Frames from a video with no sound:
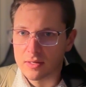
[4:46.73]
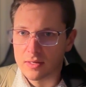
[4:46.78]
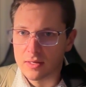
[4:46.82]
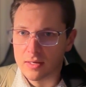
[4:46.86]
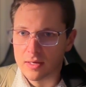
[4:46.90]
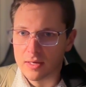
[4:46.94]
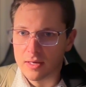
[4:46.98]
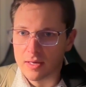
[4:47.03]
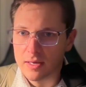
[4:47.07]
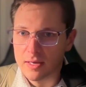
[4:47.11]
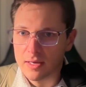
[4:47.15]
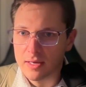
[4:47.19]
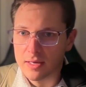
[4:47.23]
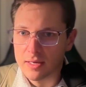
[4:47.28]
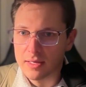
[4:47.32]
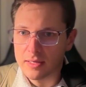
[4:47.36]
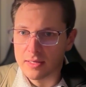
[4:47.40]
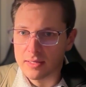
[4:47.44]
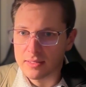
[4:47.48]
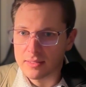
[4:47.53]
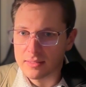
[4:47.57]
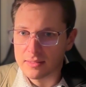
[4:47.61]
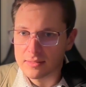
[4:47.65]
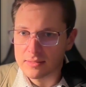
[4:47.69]

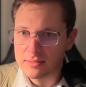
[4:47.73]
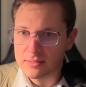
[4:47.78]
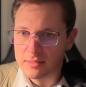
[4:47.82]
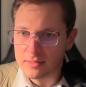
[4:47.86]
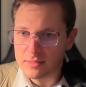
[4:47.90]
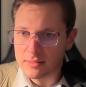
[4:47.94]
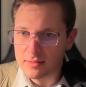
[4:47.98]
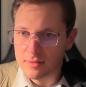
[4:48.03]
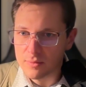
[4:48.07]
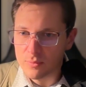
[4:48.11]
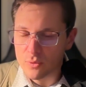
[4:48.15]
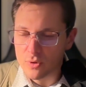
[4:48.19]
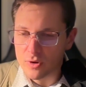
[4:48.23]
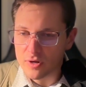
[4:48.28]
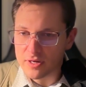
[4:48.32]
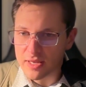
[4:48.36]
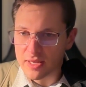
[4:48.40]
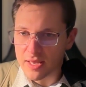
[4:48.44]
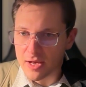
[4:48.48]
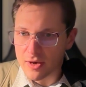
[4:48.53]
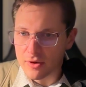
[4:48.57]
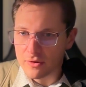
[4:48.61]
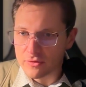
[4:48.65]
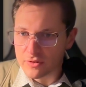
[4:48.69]
and the word
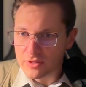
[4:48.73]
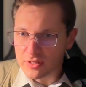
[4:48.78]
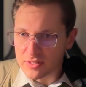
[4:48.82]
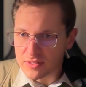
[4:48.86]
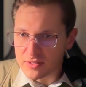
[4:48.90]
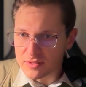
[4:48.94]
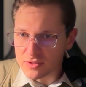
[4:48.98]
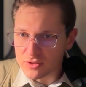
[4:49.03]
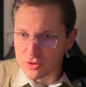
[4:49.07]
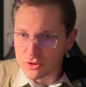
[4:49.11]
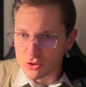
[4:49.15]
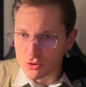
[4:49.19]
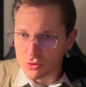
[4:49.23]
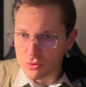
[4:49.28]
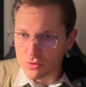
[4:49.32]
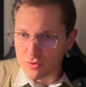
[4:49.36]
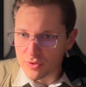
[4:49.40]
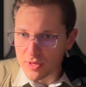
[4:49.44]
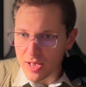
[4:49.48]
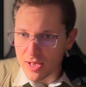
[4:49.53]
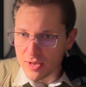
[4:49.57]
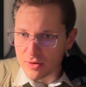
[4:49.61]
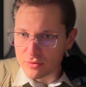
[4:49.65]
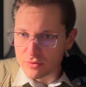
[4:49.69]
count is
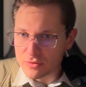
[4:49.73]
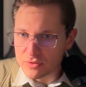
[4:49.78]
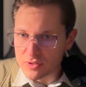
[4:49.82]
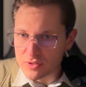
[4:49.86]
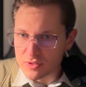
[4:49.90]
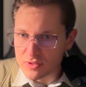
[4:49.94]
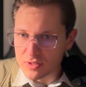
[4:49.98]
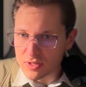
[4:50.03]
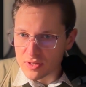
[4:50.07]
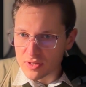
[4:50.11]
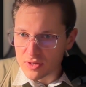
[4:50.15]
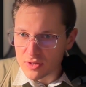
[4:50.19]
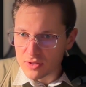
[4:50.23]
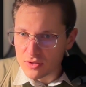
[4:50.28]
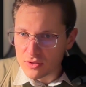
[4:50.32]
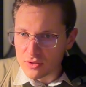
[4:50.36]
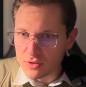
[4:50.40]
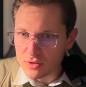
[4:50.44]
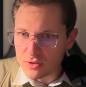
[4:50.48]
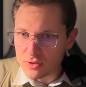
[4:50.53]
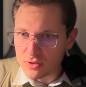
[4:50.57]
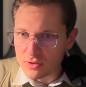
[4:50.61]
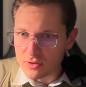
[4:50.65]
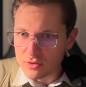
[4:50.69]

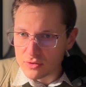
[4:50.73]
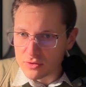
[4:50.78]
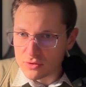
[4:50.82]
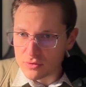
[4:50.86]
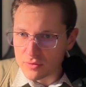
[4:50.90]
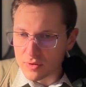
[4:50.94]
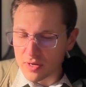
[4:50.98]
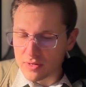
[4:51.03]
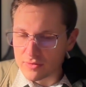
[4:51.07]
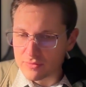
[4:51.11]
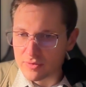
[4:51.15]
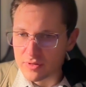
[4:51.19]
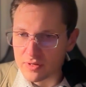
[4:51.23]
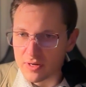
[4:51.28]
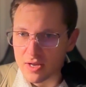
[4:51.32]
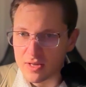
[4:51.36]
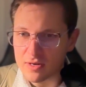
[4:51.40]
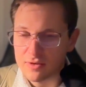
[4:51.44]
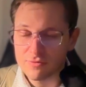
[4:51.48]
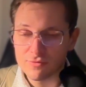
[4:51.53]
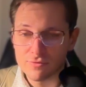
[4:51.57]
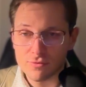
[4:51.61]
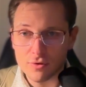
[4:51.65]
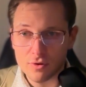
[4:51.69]

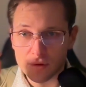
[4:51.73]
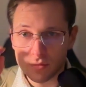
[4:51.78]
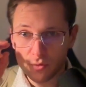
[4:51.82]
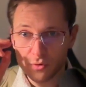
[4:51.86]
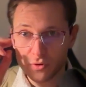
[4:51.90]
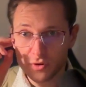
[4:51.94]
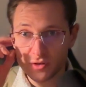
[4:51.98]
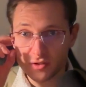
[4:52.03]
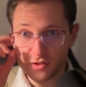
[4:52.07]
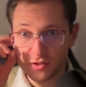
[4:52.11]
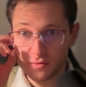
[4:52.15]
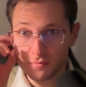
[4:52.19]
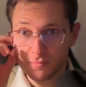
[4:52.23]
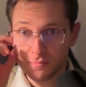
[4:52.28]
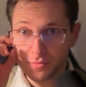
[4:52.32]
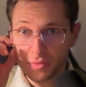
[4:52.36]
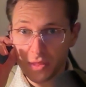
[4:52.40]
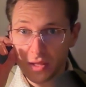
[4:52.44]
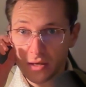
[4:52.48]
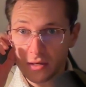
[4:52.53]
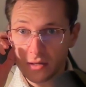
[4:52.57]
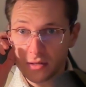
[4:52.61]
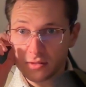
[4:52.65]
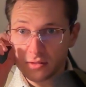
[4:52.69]
2,294 words.
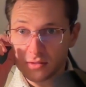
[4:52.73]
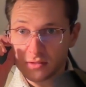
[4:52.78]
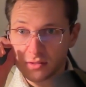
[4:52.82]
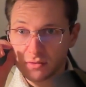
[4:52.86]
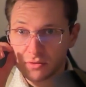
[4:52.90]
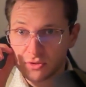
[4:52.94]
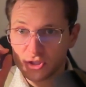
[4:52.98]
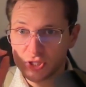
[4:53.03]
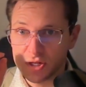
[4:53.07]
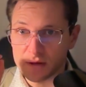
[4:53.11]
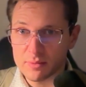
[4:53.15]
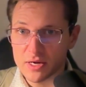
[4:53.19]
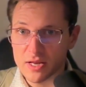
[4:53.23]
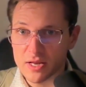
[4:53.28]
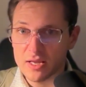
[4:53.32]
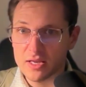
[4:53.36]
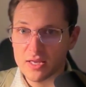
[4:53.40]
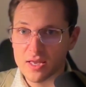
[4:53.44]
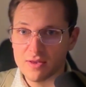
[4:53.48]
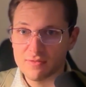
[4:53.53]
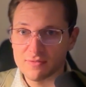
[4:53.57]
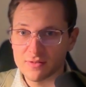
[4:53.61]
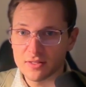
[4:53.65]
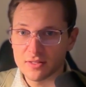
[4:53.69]
So Gemini
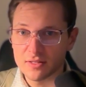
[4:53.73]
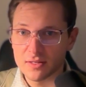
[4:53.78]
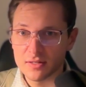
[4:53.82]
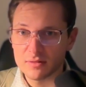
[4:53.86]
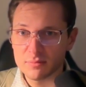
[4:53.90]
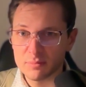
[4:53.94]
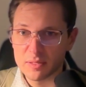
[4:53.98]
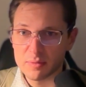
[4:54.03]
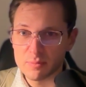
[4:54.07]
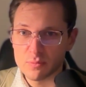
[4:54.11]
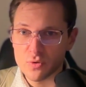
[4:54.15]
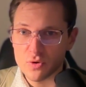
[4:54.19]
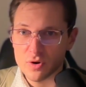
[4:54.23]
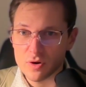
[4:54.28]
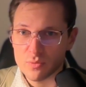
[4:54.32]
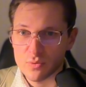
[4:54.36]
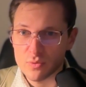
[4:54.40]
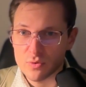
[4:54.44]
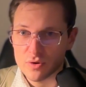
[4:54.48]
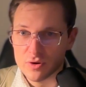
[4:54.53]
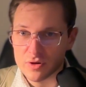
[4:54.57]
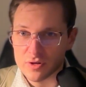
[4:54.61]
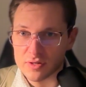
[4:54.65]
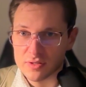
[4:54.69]
gave a little bit more
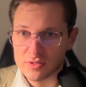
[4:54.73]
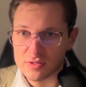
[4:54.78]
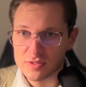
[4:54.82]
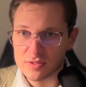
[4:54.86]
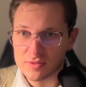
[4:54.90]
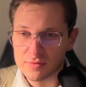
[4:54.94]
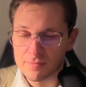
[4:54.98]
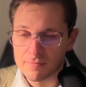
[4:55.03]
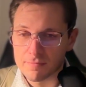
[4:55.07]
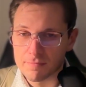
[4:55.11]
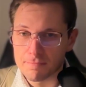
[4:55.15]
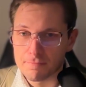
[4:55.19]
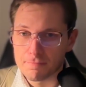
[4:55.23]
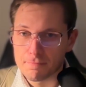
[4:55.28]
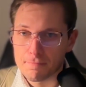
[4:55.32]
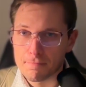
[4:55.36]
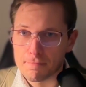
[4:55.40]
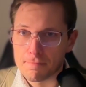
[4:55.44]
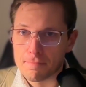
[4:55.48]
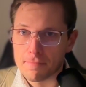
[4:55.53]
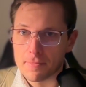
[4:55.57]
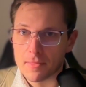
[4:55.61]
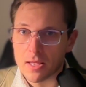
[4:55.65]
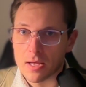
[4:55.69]
words.
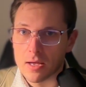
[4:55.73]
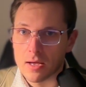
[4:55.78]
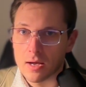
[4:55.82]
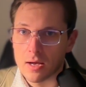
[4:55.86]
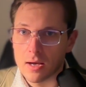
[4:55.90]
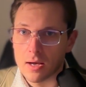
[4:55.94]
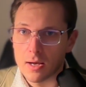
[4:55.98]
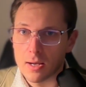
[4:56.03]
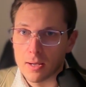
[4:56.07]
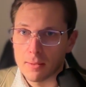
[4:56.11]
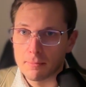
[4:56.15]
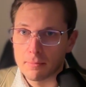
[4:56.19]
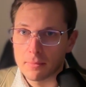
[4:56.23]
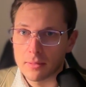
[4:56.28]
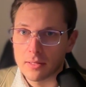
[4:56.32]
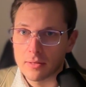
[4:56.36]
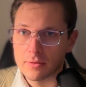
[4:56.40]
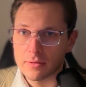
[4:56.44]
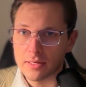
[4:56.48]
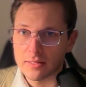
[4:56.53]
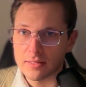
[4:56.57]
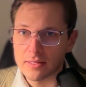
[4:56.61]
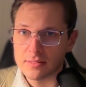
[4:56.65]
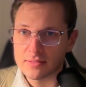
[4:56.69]

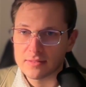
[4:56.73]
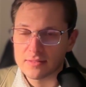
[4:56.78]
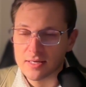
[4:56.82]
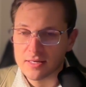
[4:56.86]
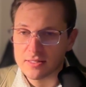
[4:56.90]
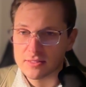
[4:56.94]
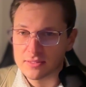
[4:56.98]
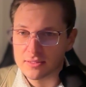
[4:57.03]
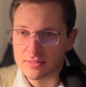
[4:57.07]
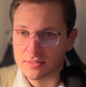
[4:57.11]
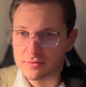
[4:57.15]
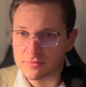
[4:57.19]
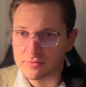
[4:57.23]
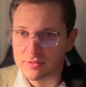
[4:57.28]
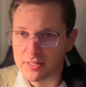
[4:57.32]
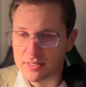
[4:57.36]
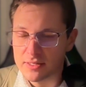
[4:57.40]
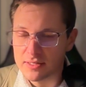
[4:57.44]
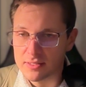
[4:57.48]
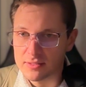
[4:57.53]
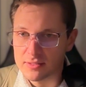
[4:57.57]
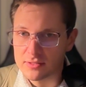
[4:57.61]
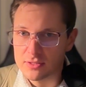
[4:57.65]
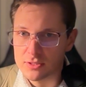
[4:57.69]
Okay, let's actually read
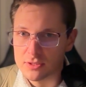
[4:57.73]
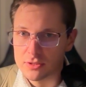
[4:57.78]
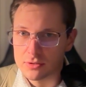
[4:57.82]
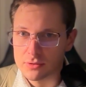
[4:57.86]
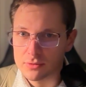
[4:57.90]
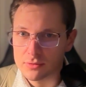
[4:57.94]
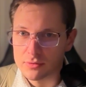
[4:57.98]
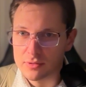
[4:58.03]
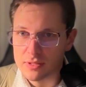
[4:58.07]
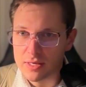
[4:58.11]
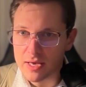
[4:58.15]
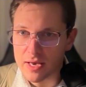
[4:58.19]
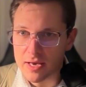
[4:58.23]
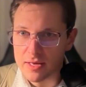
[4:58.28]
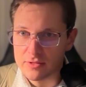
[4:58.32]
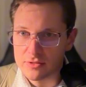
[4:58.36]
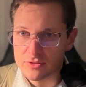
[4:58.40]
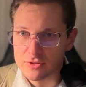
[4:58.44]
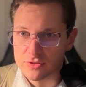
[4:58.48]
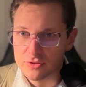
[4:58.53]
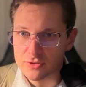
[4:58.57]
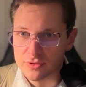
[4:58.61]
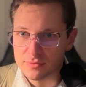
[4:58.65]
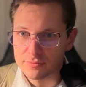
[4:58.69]
into the
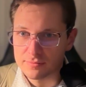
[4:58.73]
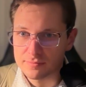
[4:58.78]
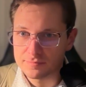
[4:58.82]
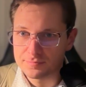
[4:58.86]
answer.